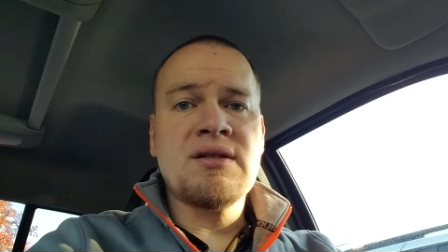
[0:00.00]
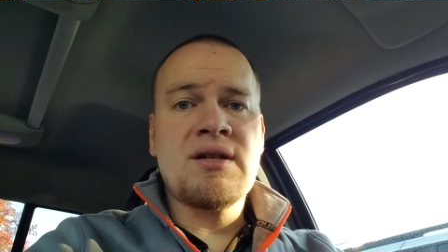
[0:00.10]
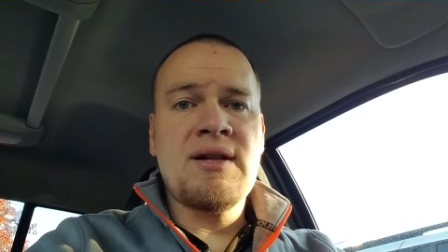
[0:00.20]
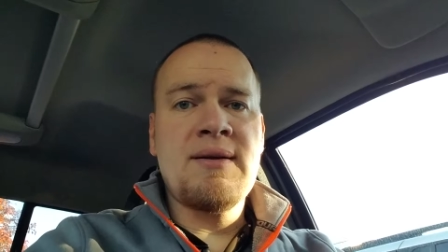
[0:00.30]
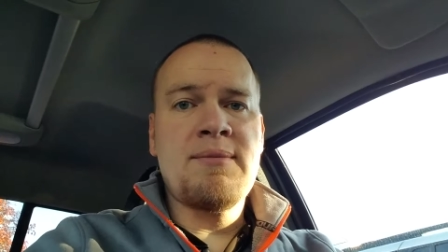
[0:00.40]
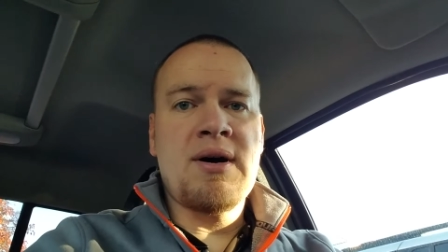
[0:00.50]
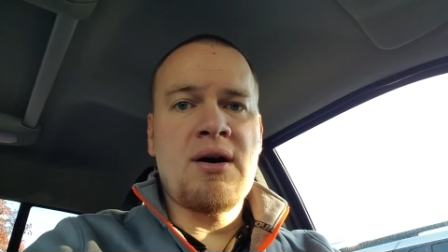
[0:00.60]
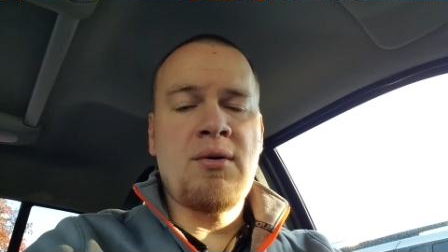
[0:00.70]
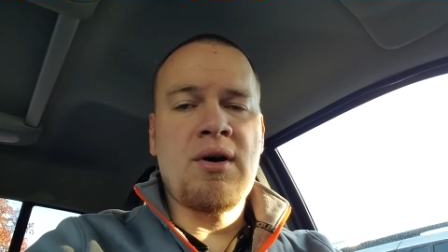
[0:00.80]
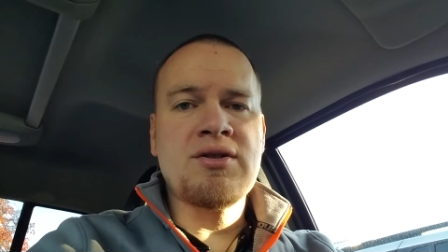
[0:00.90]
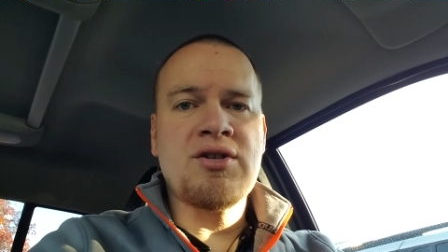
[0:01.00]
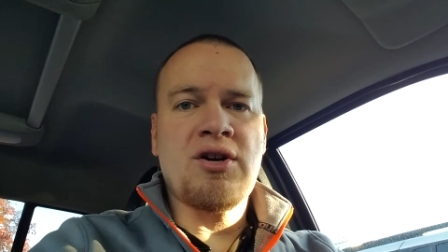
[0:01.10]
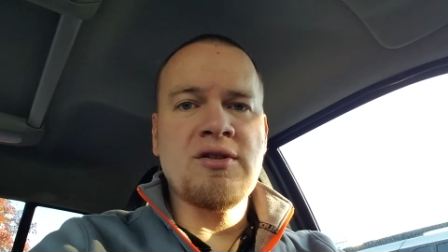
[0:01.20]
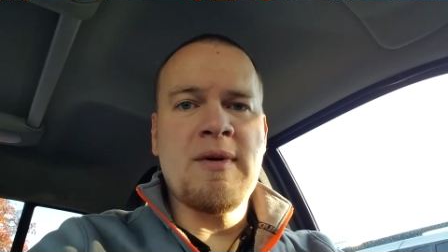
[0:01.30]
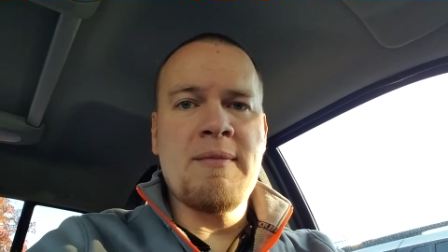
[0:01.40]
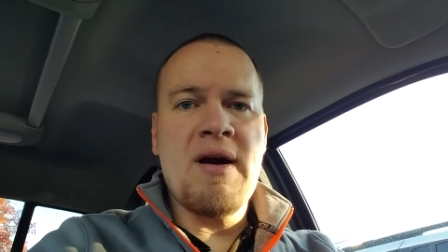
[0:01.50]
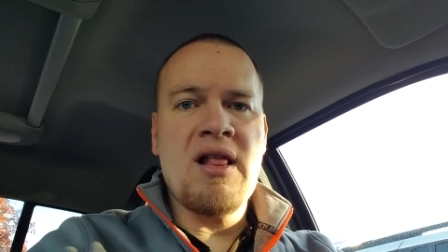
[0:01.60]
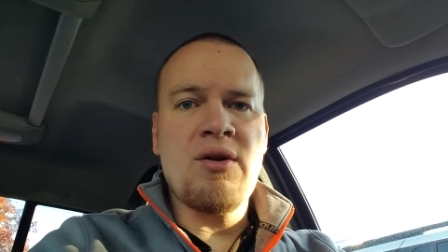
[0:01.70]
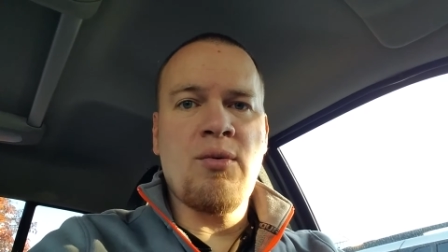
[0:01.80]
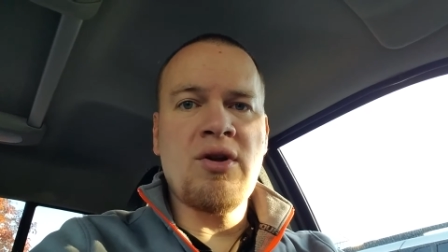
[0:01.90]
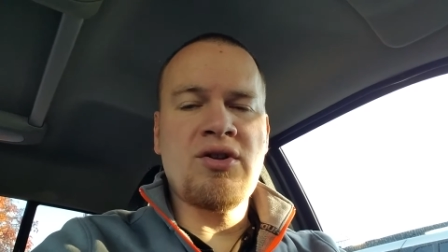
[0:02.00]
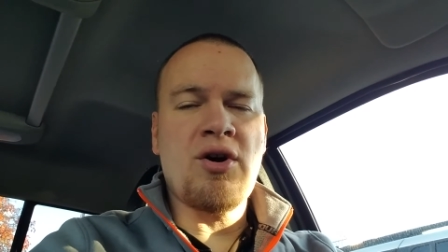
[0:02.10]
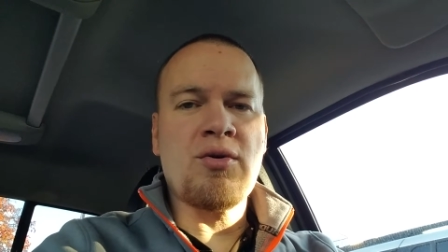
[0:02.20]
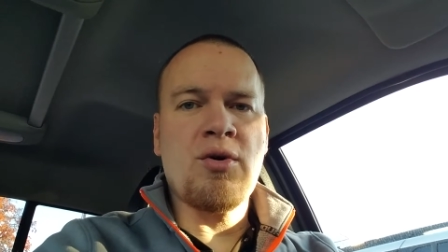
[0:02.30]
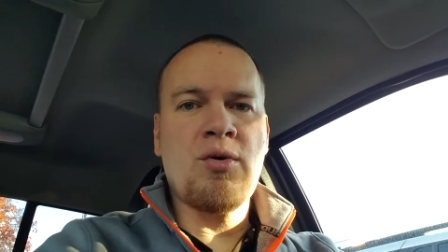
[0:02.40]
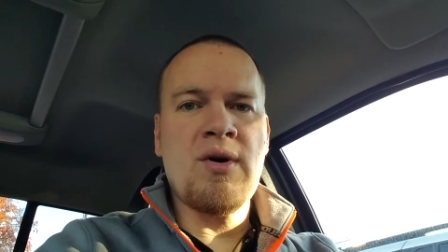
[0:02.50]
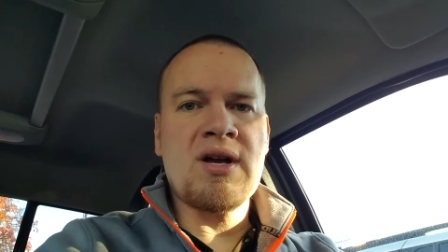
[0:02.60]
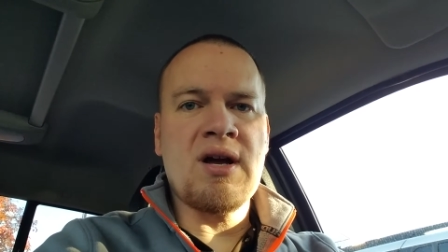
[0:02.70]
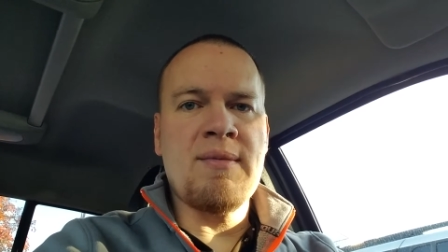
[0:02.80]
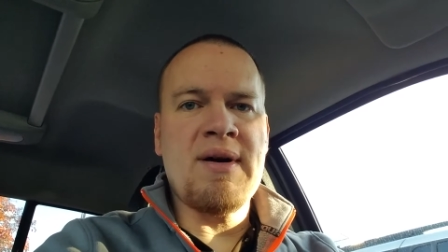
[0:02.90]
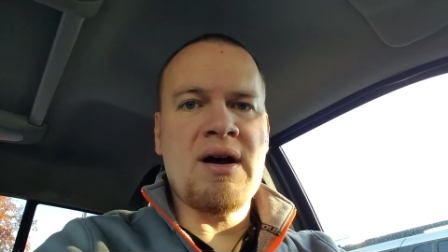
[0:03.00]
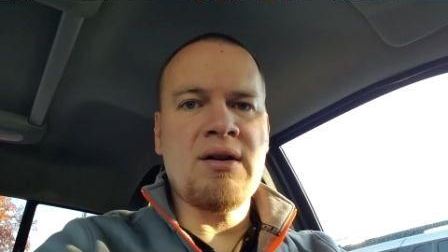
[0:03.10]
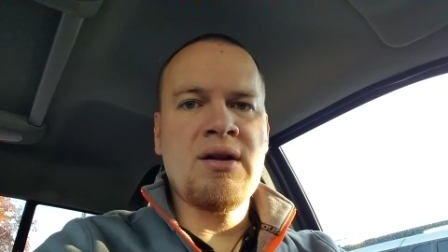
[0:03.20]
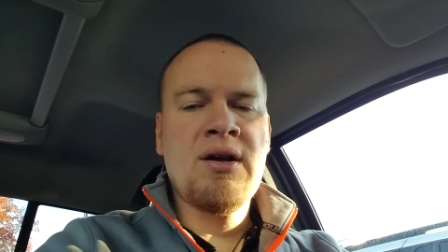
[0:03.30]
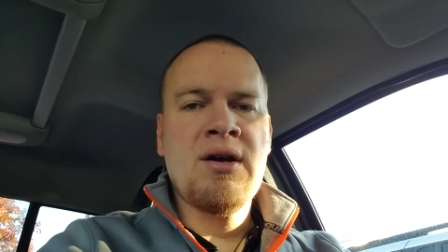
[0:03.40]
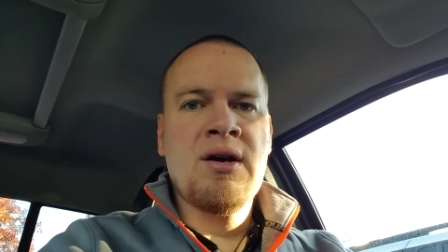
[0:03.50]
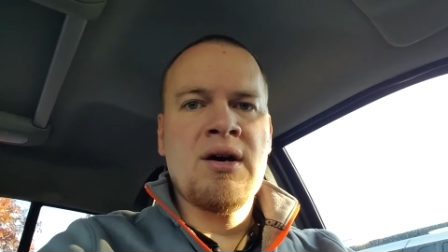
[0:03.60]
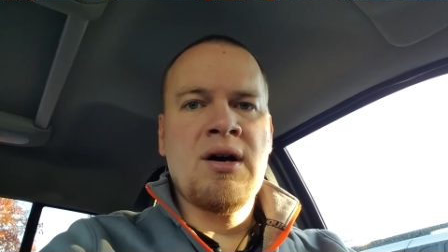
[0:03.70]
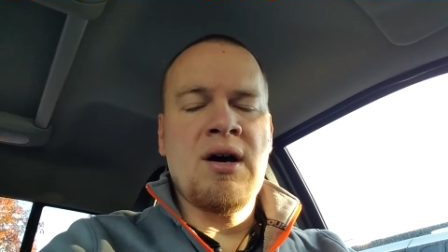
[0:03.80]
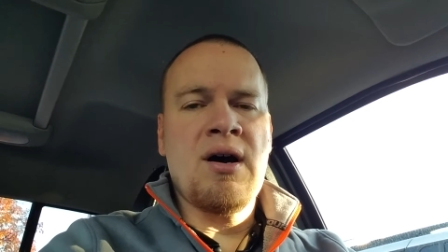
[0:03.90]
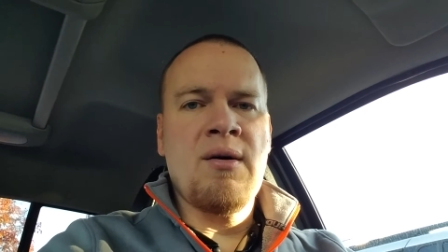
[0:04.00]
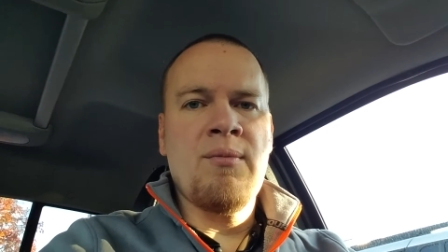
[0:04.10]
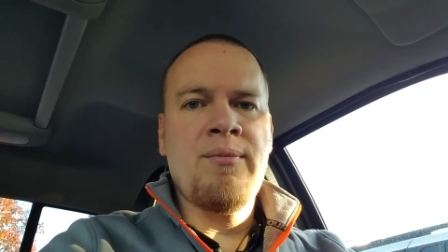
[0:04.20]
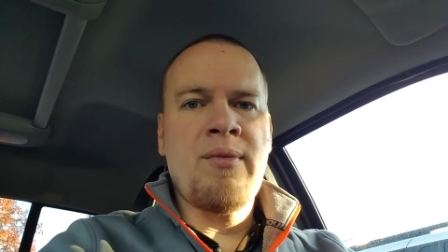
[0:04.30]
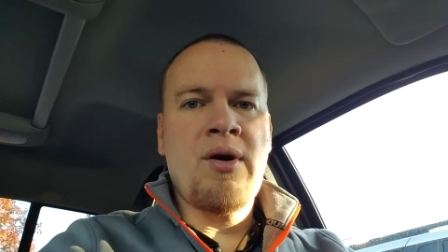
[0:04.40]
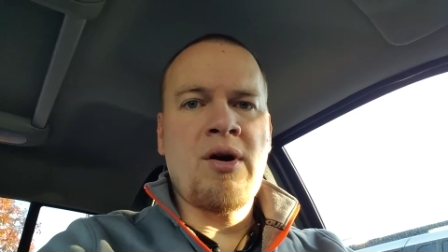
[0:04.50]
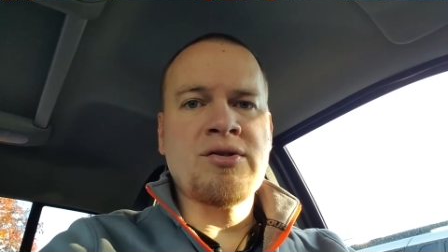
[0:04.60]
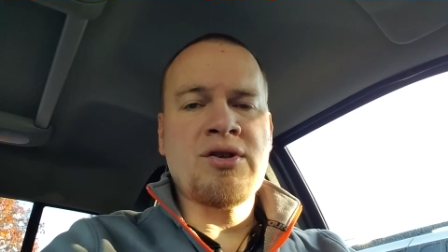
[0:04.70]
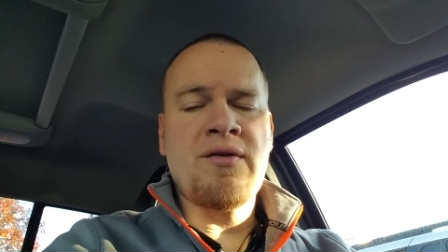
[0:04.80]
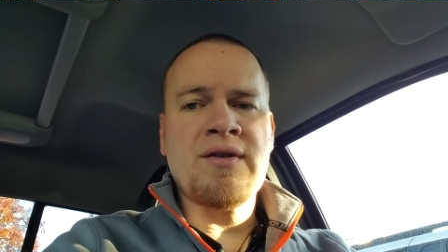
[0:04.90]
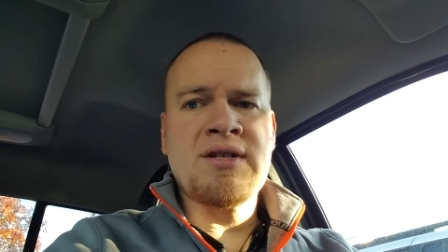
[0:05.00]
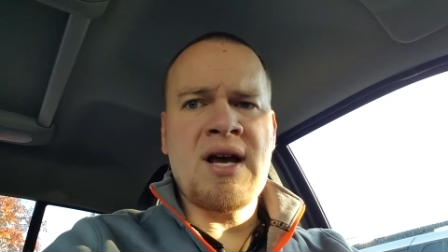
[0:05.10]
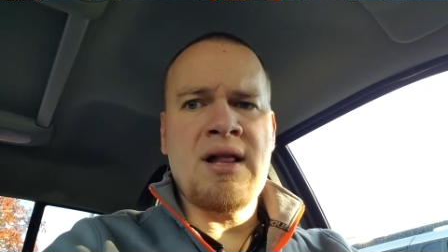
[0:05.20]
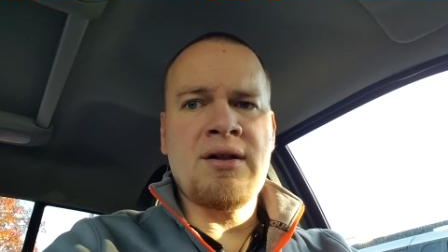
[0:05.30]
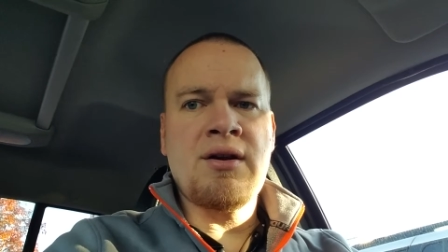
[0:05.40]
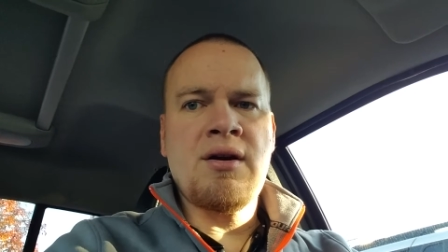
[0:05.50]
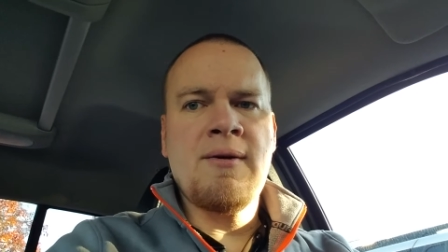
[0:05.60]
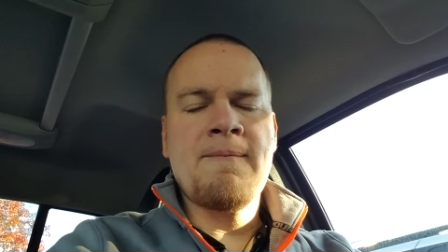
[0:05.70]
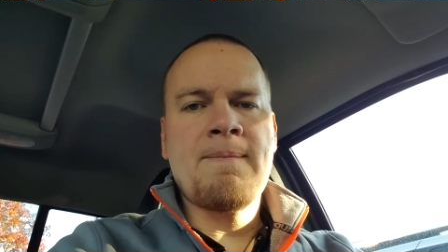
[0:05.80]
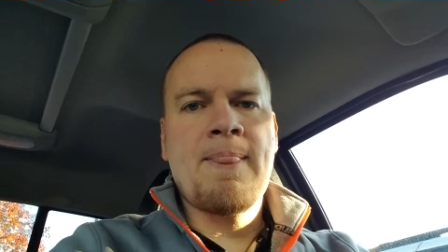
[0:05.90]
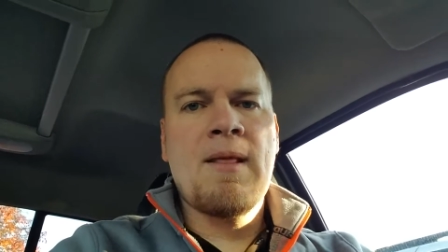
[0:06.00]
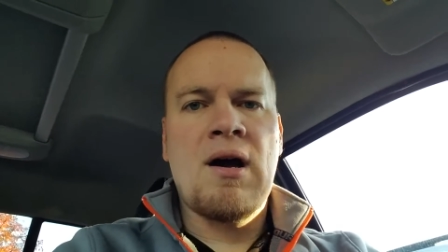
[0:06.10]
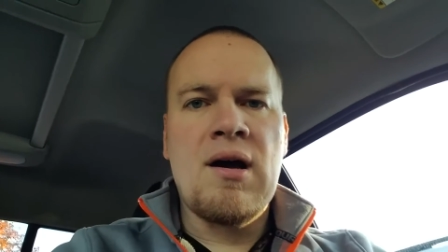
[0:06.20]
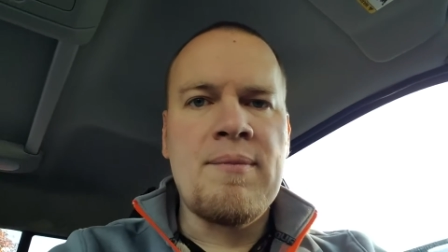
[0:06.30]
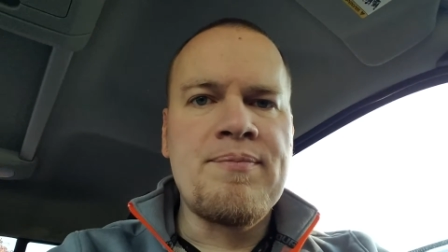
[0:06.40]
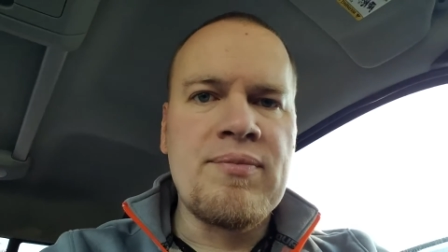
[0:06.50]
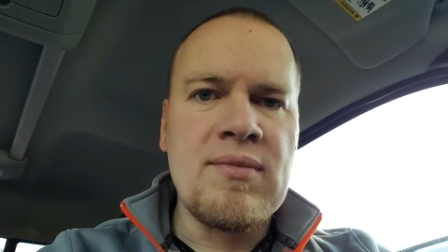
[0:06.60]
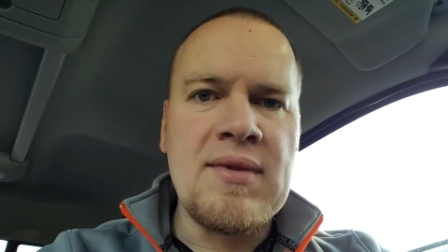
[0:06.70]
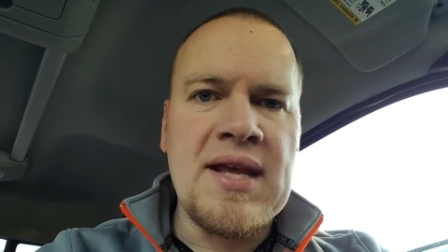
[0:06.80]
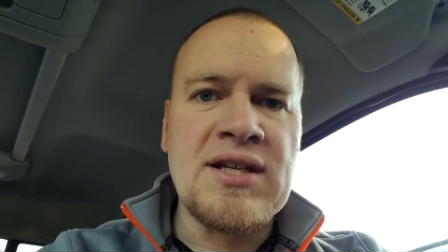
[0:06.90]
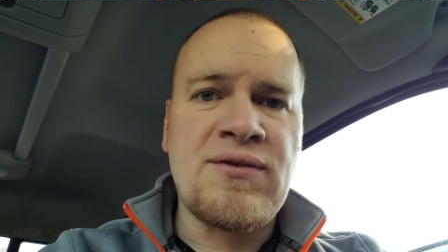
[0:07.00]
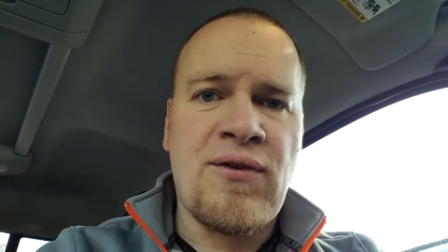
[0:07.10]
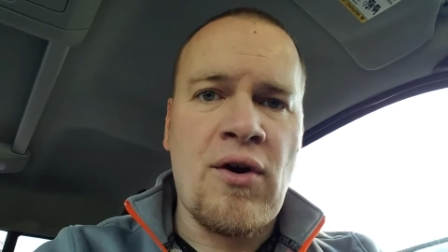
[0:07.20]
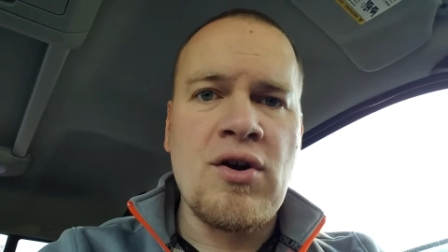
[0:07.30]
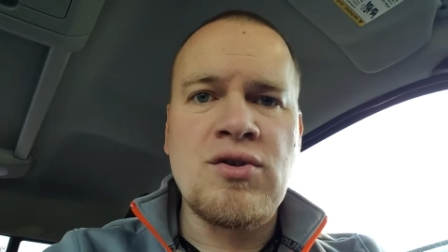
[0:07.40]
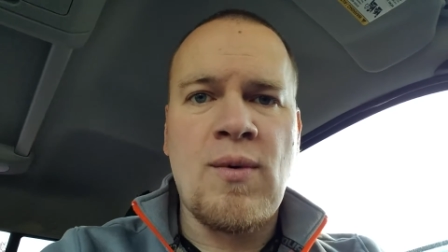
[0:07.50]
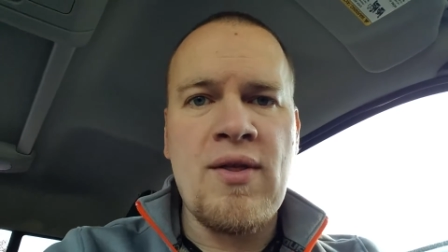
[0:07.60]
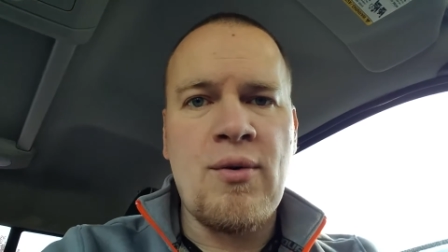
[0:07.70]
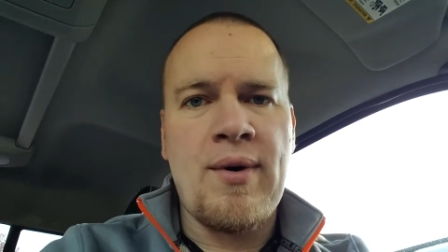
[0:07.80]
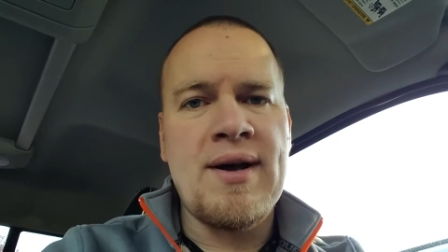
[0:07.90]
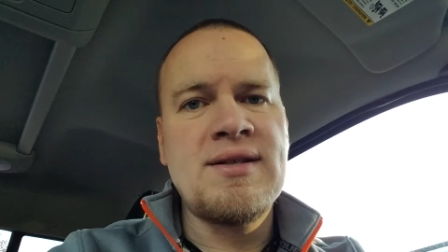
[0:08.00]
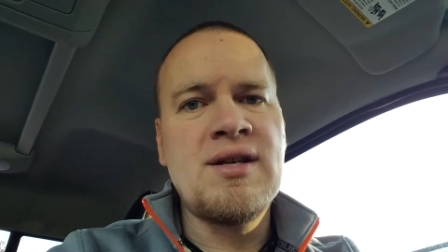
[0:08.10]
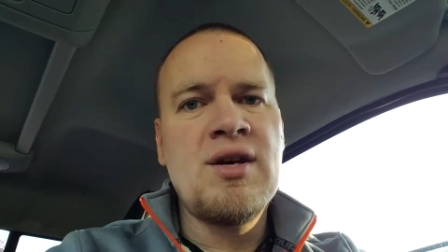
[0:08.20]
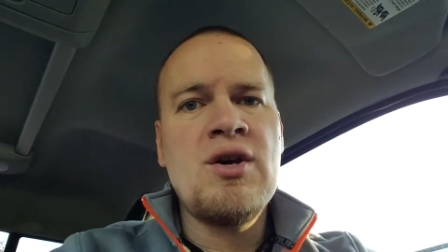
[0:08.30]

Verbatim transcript: Clean Power Wash, Salisbury, Maryland. want to talk real quick about um, our service calendar. Um, as far as weather-wise,